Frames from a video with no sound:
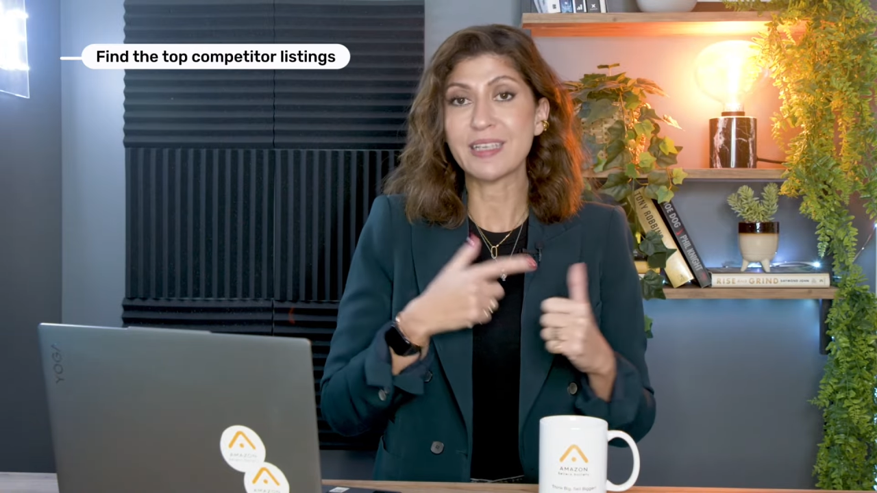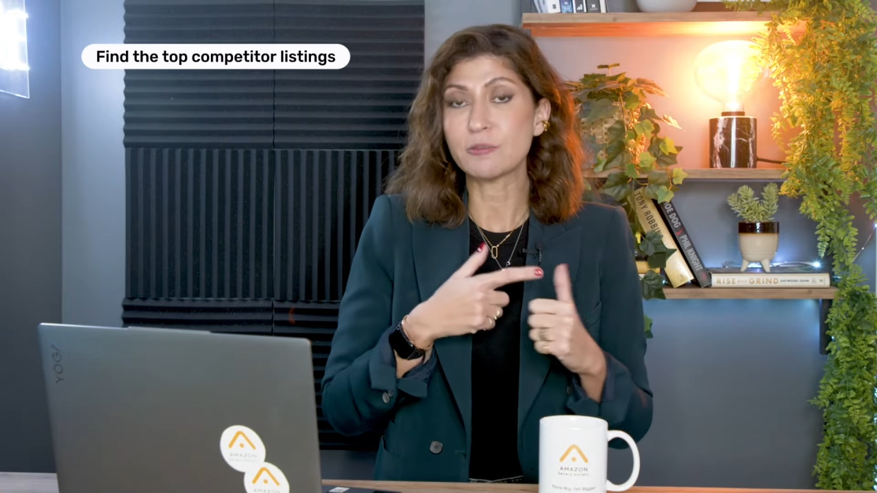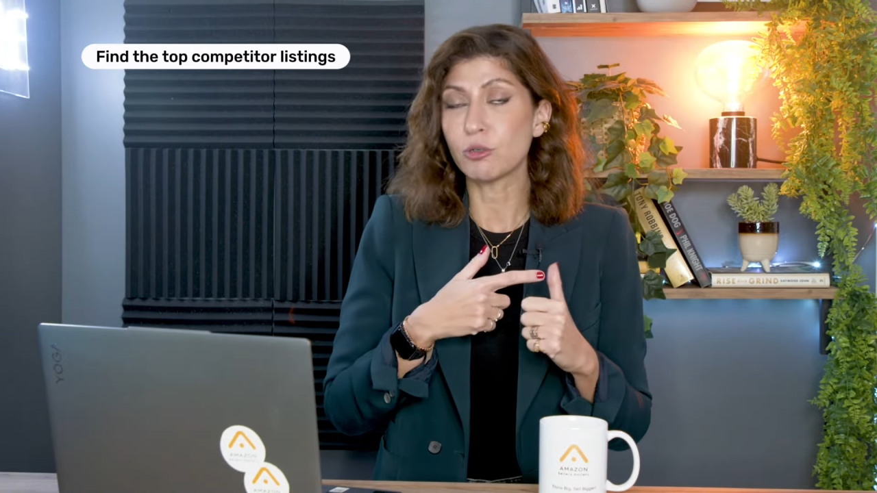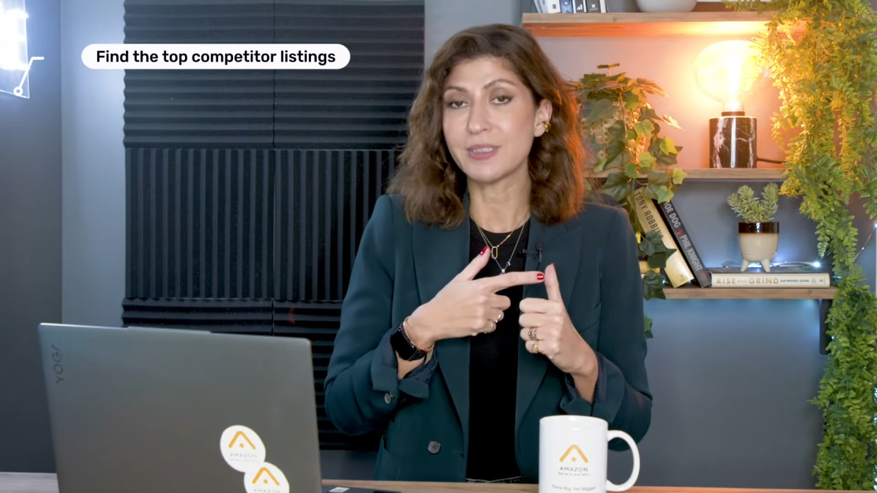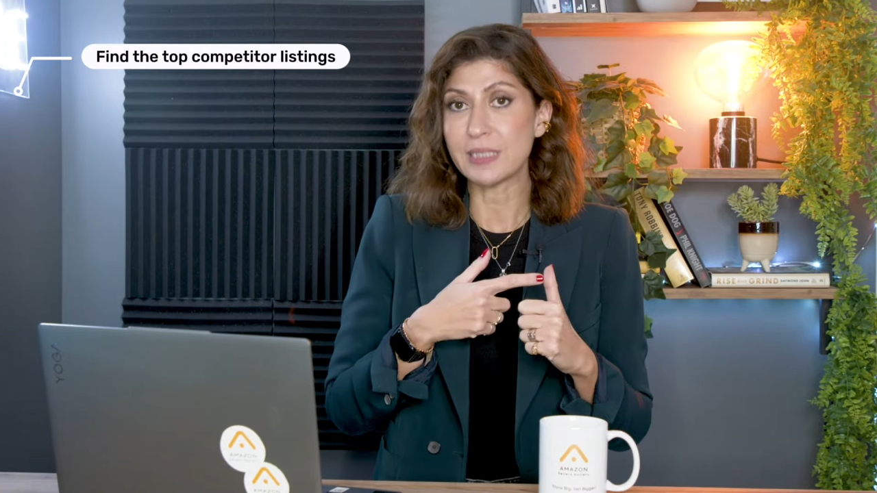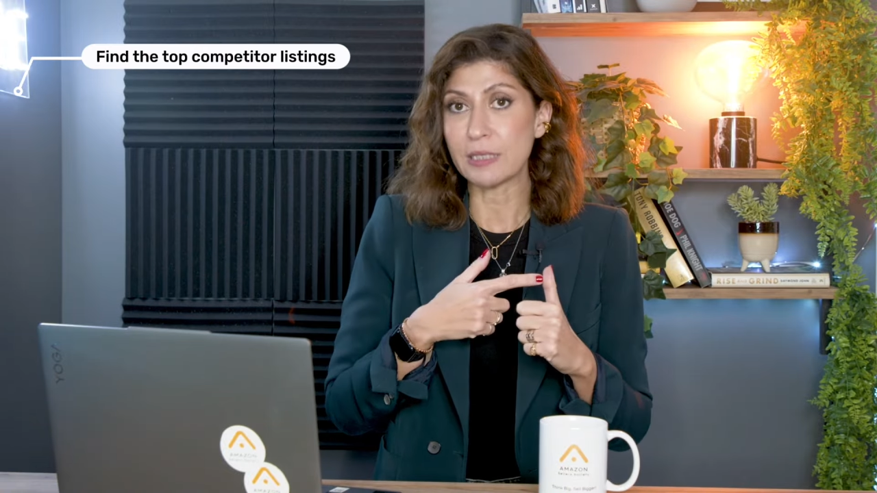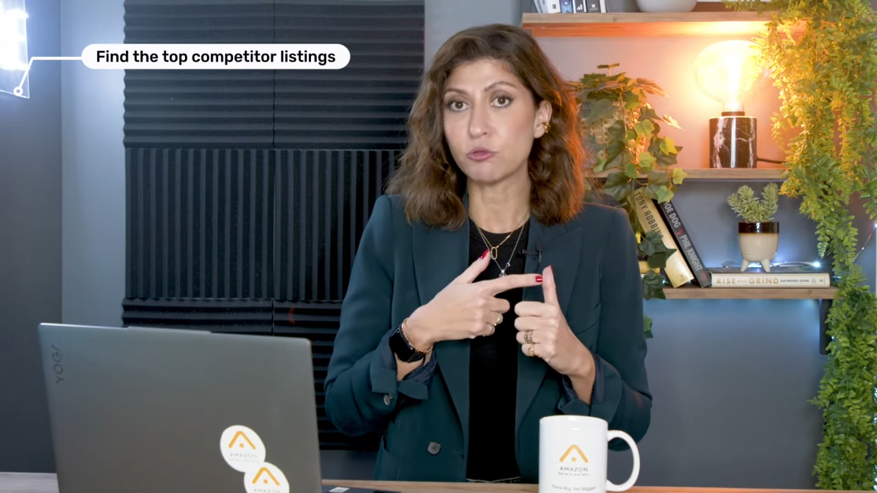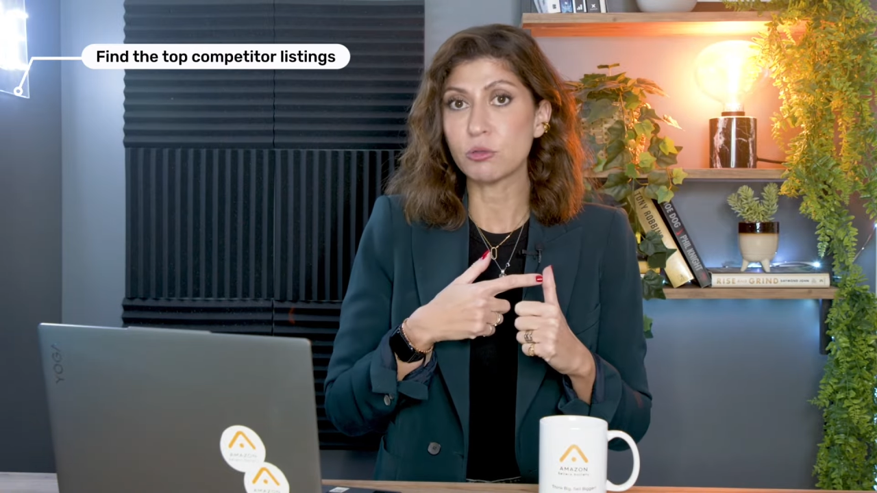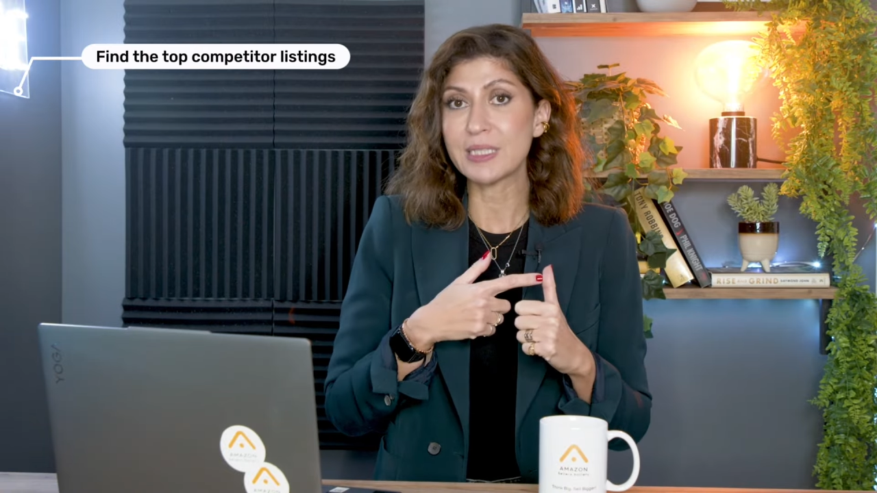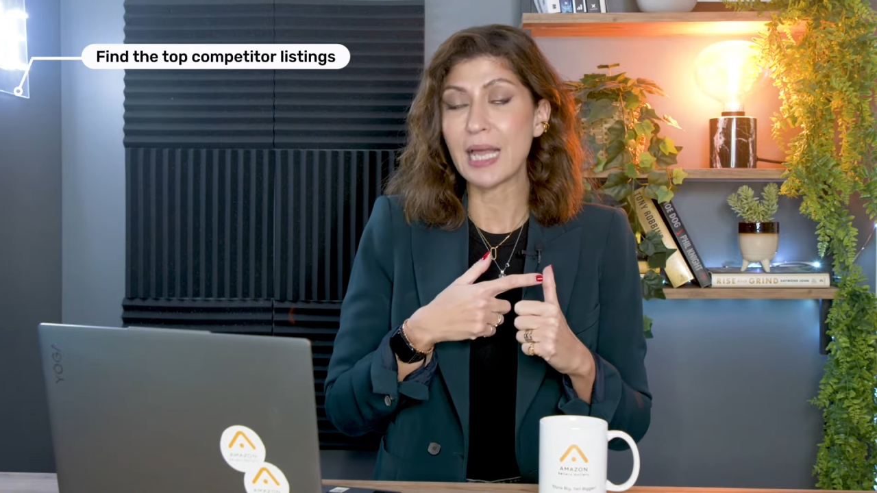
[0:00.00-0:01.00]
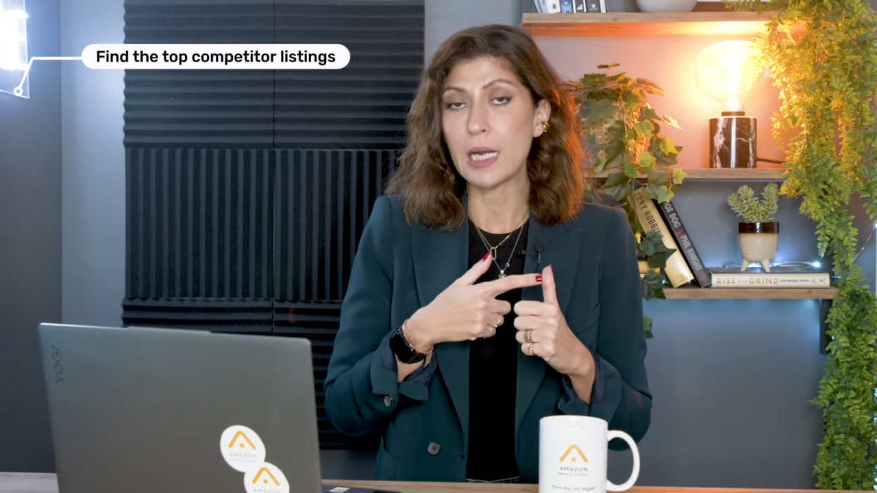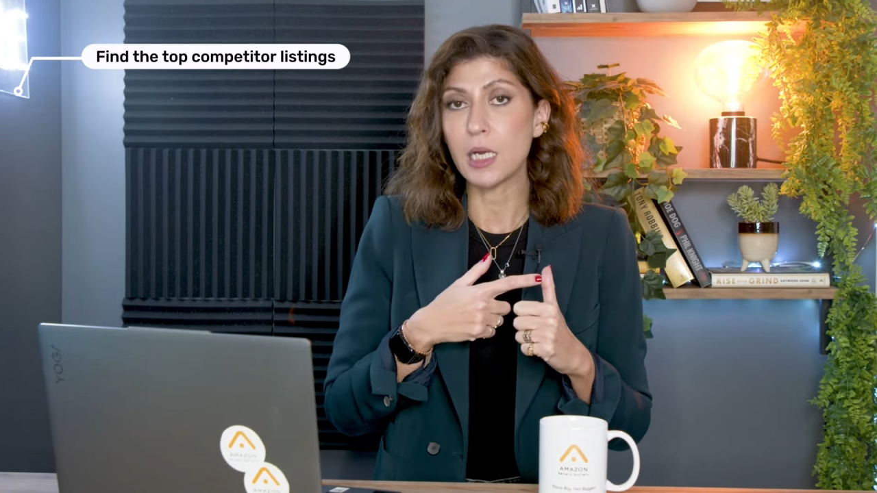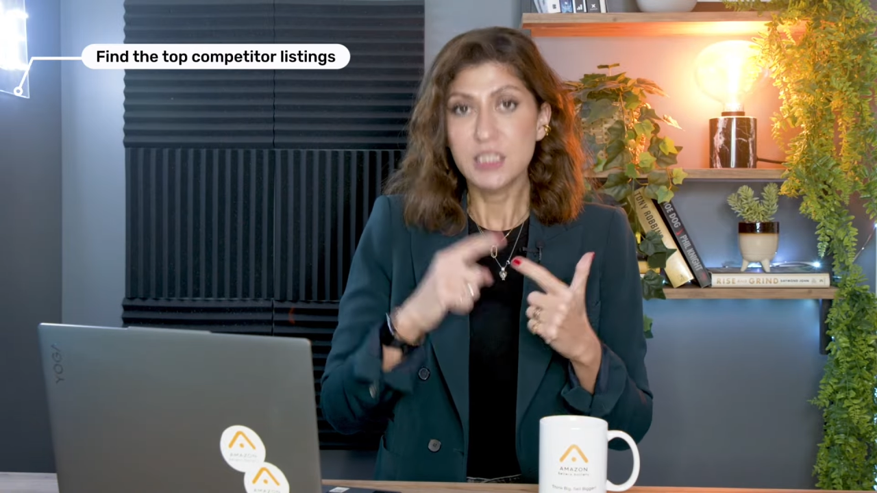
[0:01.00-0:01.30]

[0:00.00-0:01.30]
that you intend to sell.